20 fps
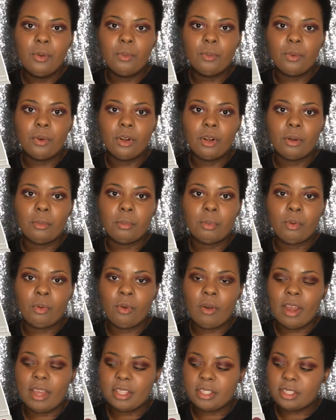were
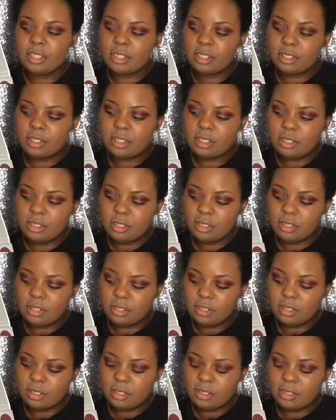pressed
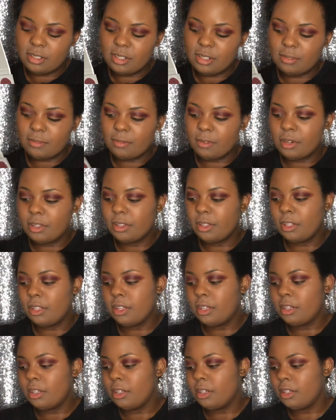
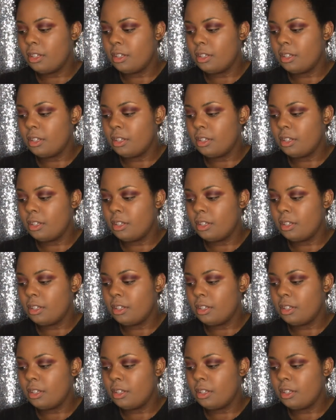differently.